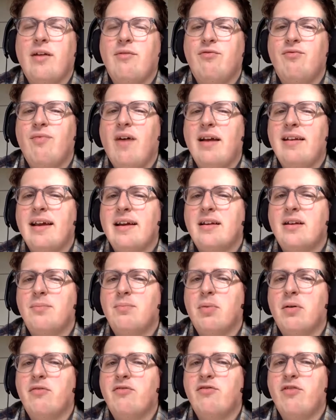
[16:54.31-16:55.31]
I like to
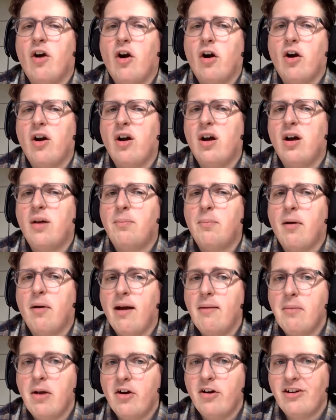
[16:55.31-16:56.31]
prefer a
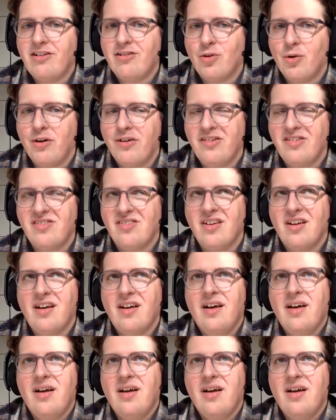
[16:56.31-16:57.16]
primary source